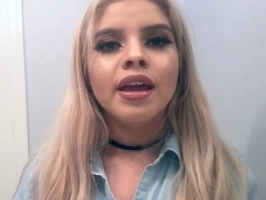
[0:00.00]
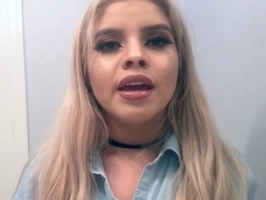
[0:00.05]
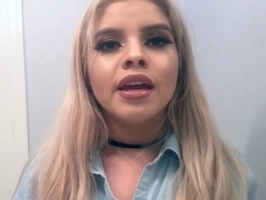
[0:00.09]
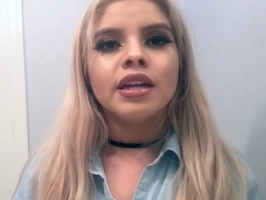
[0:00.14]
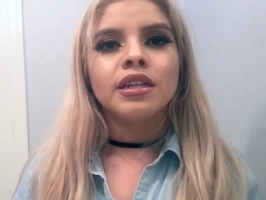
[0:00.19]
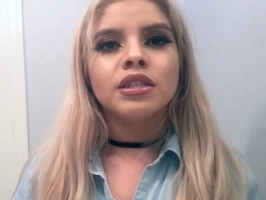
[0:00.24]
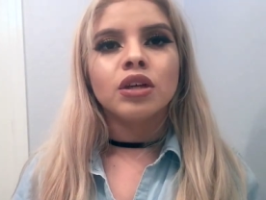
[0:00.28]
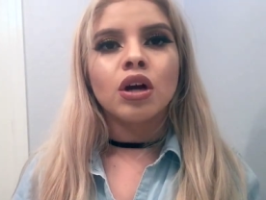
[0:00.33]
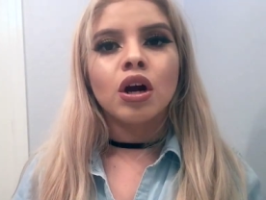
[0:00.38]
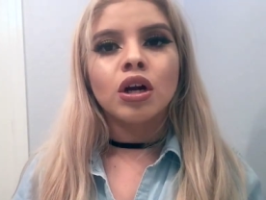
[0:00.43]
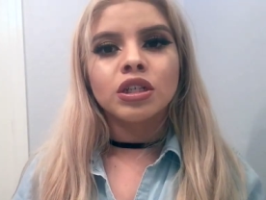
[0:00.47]
and
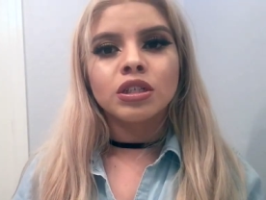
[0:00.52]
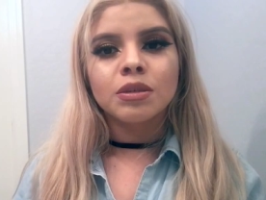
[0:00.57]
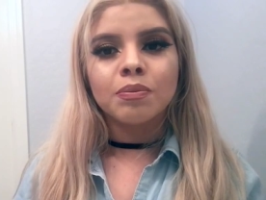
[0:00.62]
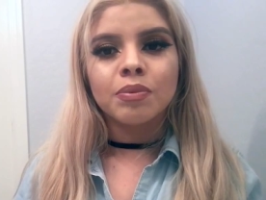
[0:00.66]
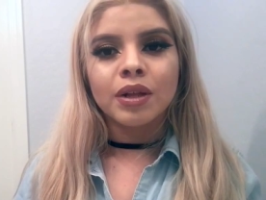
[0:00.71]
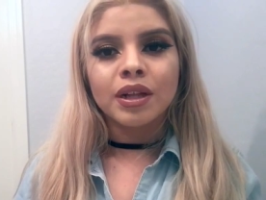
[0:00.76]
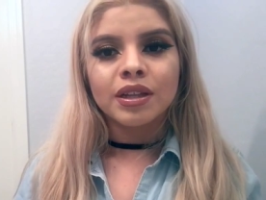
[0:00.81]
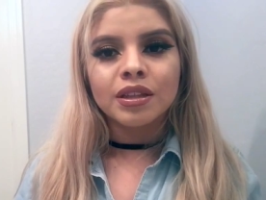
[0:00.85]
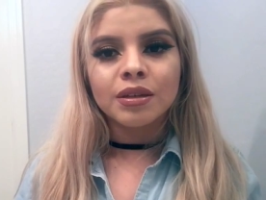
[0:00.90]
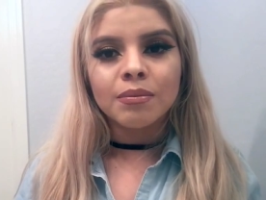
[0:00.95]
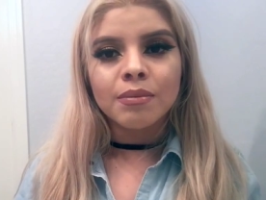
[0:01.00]
it's hard to
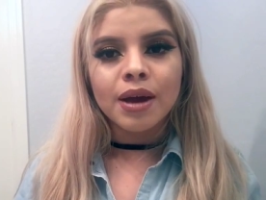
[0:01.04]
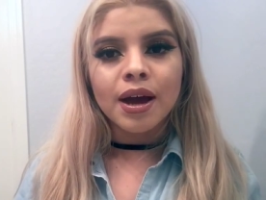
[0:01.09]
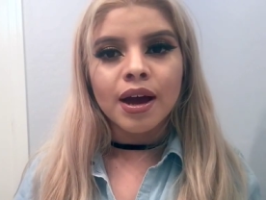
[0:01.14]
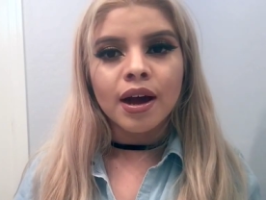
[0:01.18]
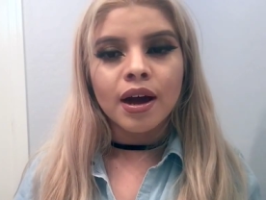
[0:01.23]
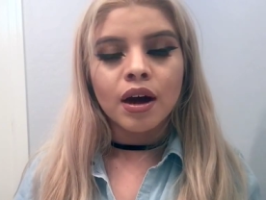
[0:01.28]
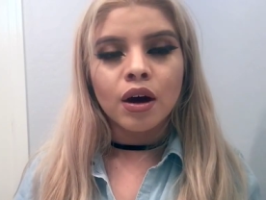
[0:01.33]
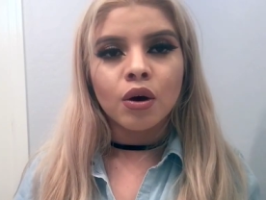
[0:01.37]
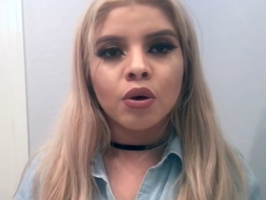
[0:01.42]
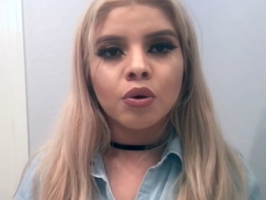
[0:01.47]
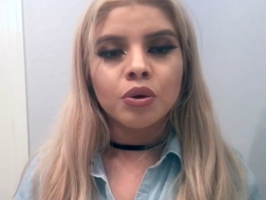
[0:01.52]
blend them
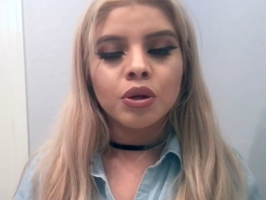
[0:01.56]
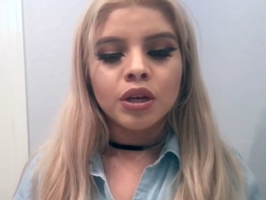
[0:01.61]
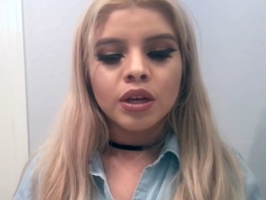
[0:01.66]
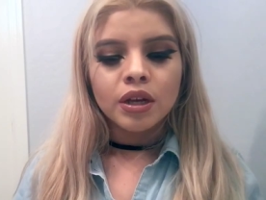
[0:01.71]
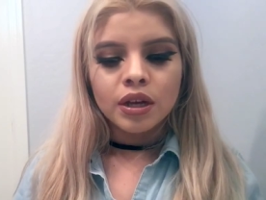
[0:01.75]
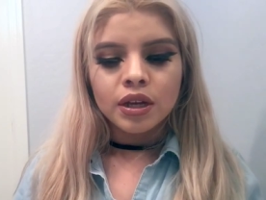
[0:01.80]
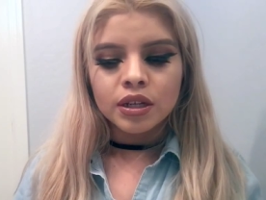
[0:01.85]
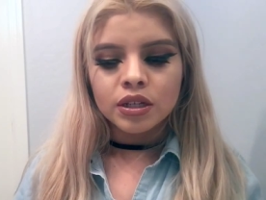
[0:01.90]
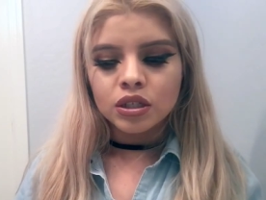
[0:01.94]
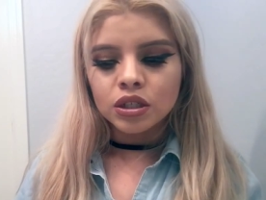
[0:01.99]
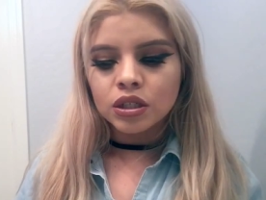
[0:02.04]
out,
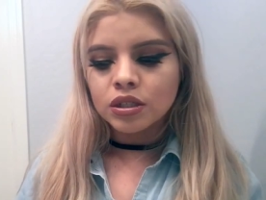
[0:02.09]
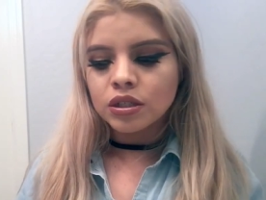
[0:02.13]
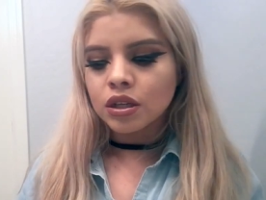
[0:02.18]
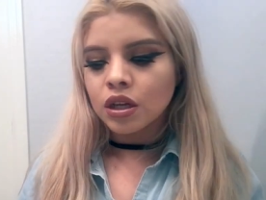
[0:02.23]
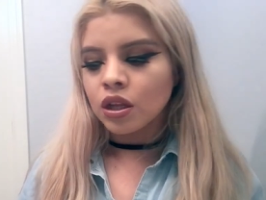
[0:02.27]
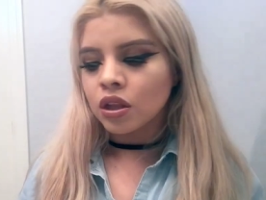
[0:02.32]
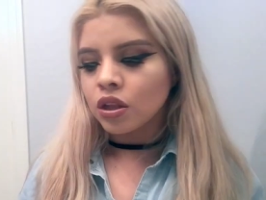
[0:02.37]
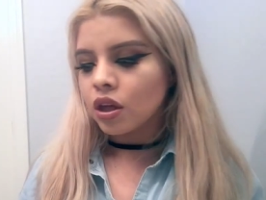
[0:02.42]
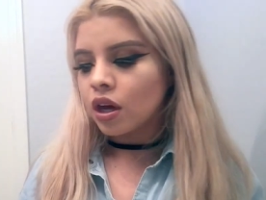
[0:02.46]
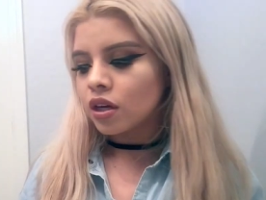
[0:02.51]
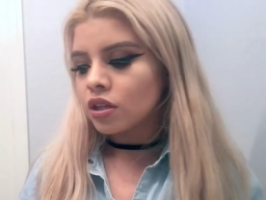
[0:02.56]
and it's just
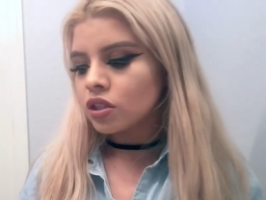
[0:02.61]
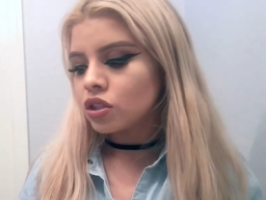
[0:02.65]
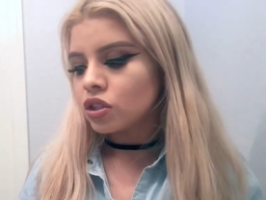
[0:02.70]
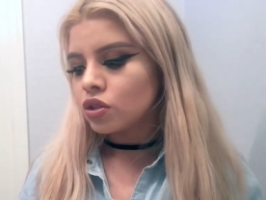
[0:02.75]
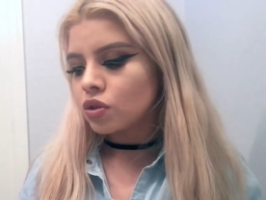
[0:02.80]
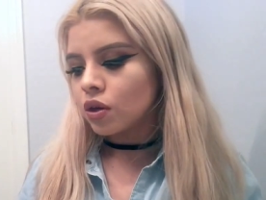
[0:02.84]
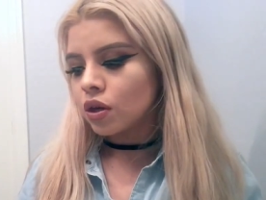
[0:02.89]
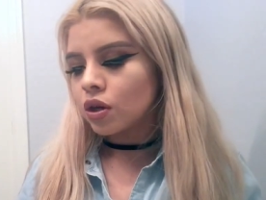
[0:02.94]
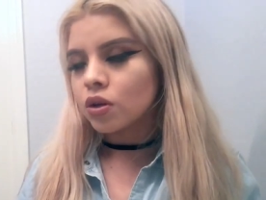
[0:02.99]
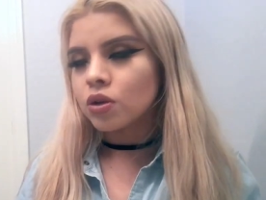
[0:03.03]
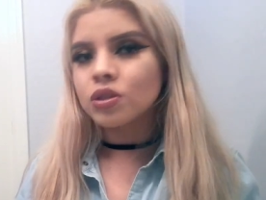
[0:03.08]
a lot of
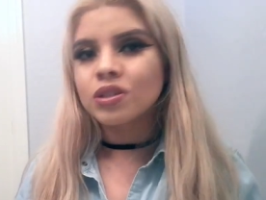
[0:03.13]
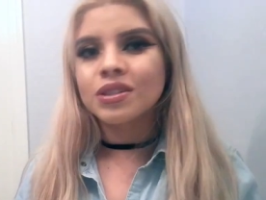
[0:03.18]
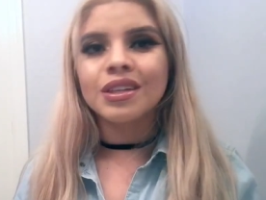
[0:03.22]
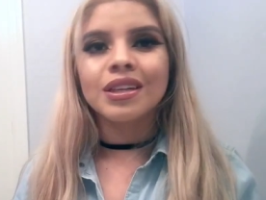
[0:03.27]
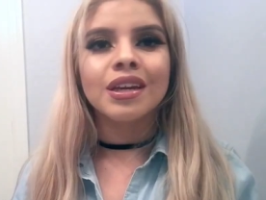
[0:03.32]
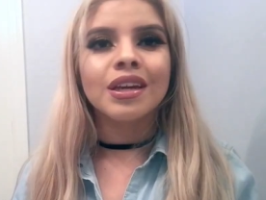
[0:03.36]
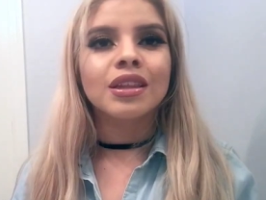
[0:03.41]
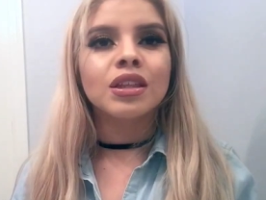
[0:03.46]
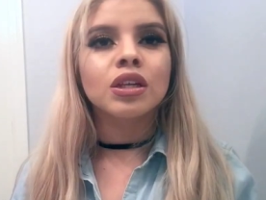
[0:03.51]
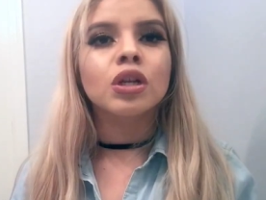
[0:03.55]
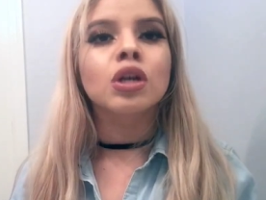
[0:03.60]
struggle to
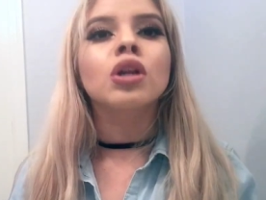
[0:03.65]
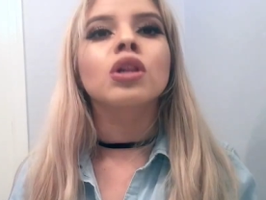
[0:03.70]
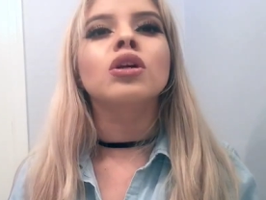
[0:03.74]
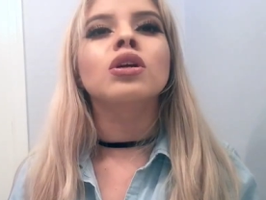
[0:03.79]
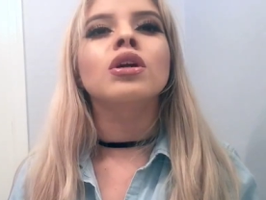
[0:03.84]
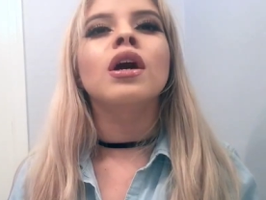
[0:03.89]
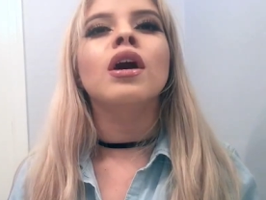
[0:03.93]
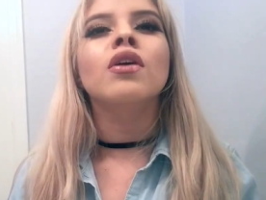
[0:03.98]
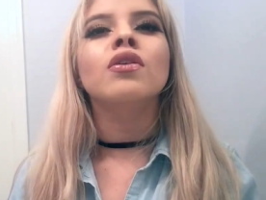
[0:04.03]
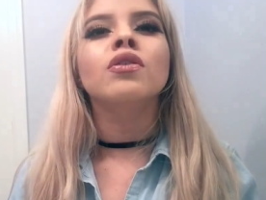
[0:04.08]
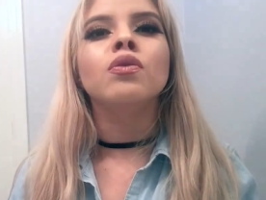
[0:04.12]
get the color
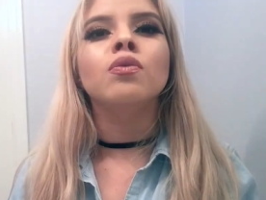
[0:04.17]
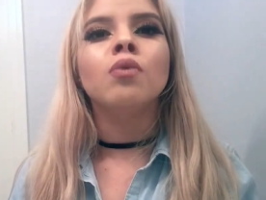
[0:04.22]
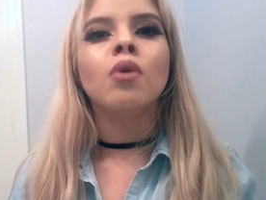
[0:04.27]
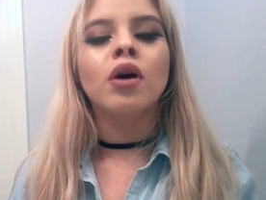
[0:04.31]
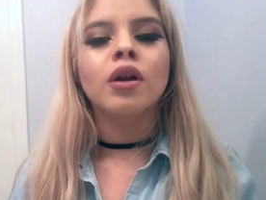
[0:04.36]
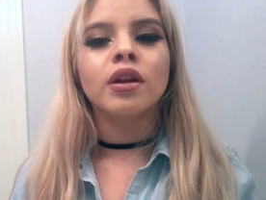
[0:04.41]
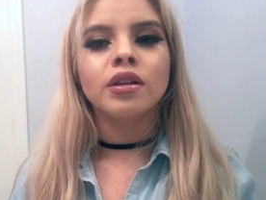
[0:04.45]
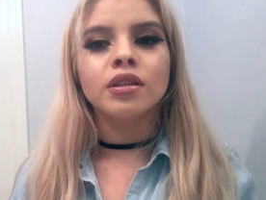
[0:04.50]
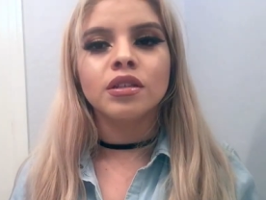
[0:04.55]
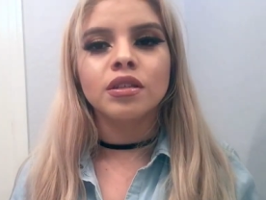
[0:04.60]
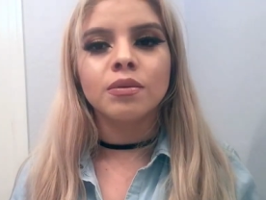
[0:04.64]
how you
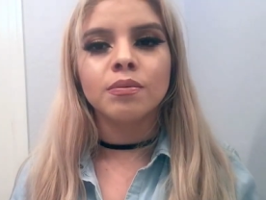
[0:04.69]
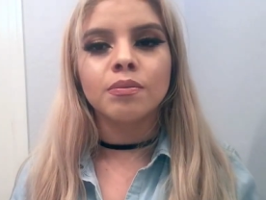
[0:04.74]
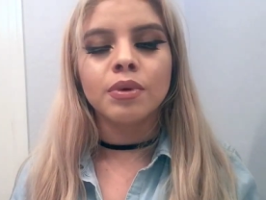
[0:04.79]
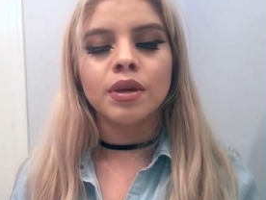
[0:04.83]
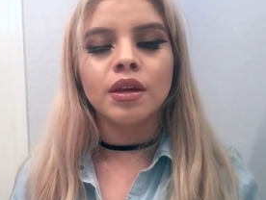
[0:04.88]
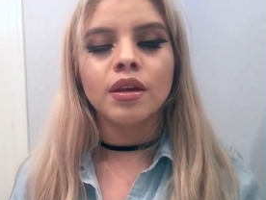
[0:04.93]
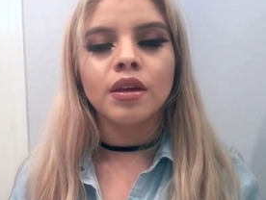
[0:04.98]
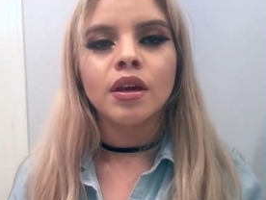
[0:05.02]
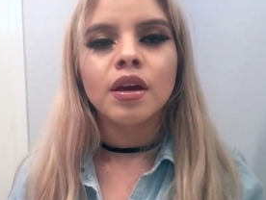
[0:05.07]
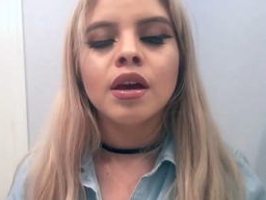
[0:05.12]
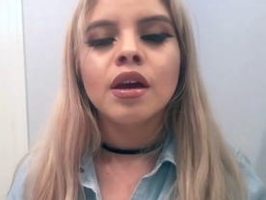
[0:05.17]
want it to
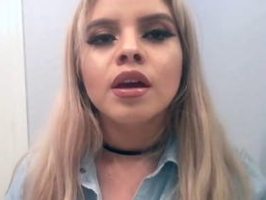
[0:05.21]
be.